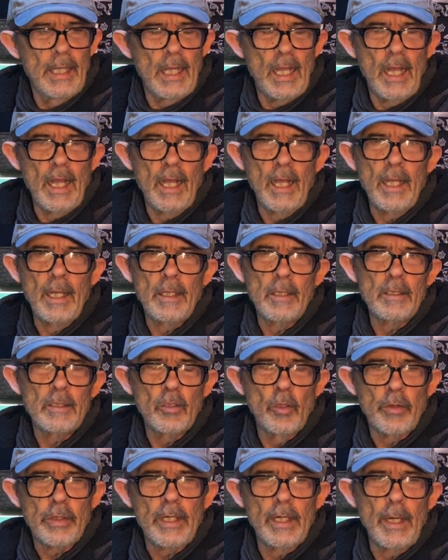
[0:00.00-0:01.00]
uh,
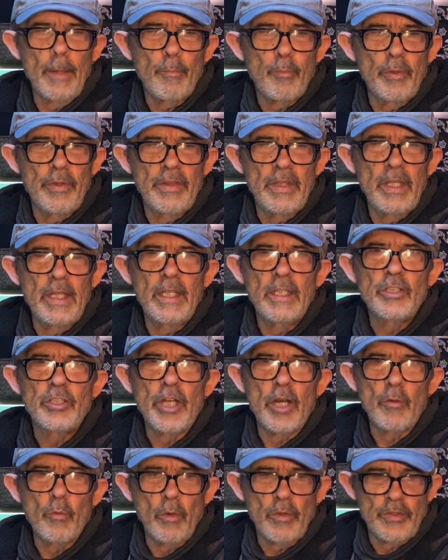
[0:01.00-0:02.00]
hooking up with the
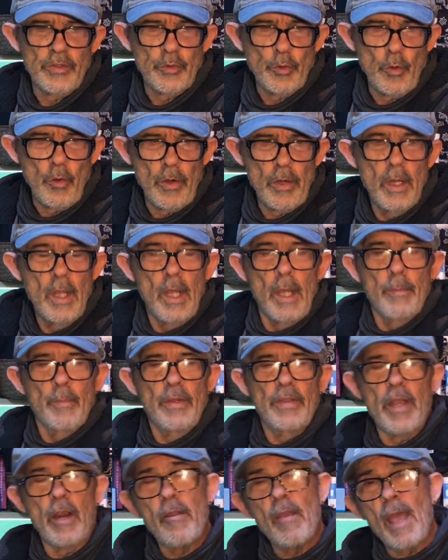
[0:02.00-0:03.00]
general store.
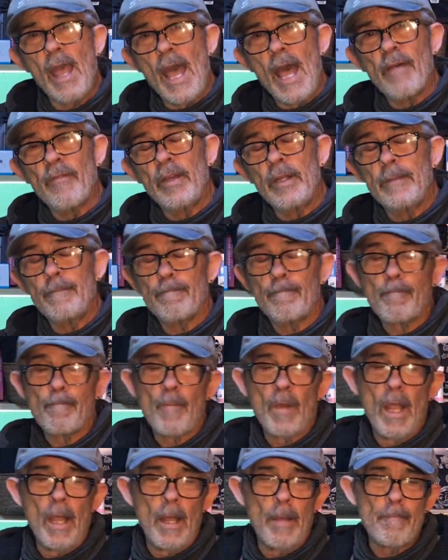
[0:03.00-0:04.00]
But there you have it.
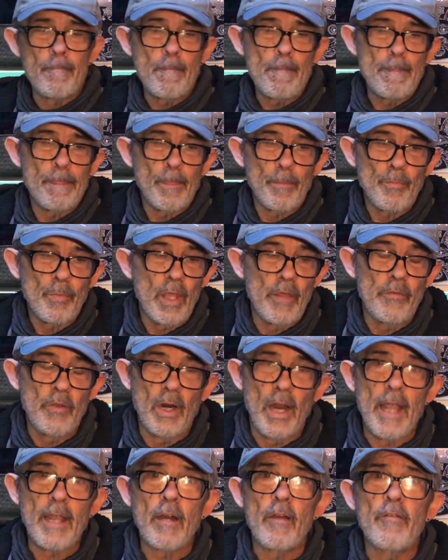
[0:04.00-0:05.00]
Um, if you
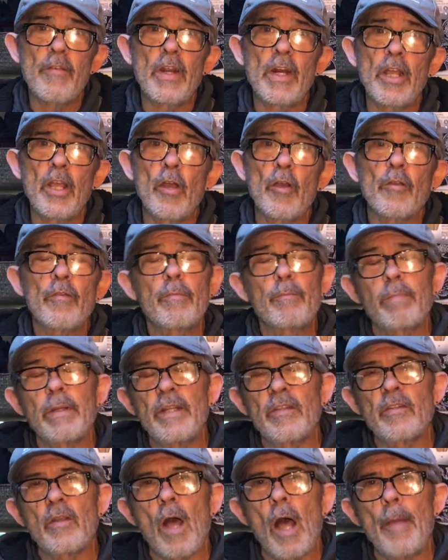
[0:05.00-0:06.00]
like our videos,
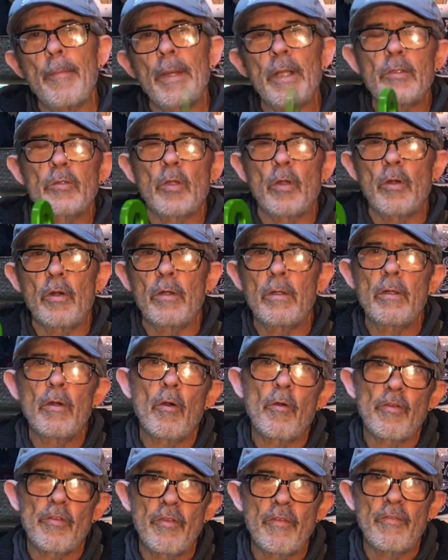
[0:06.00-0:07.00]
please comment or,
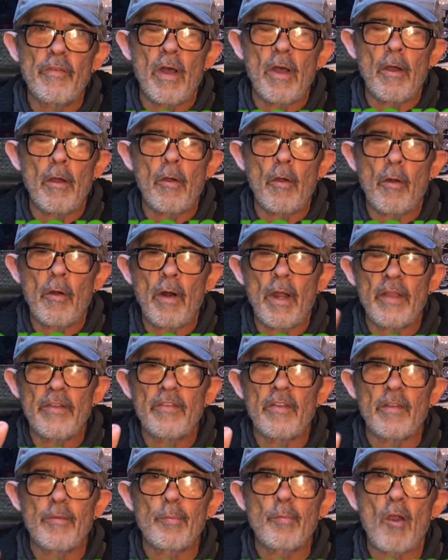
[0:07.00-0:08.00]
or, uh, or uh,
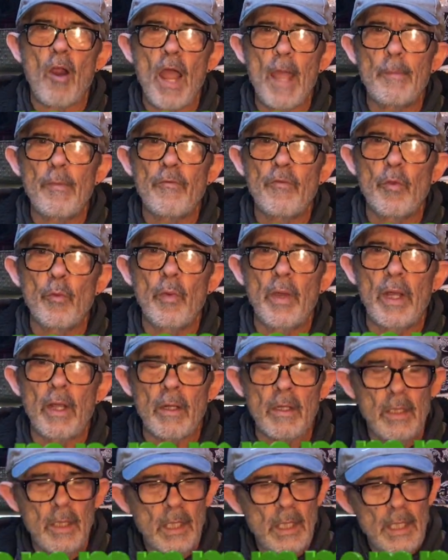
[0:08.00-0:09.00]
subscribe if you
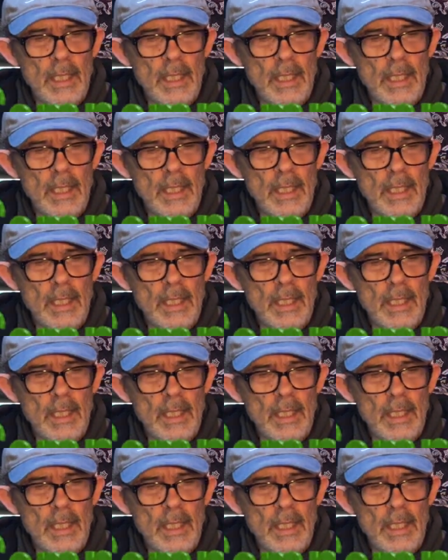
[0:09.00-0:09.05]
will.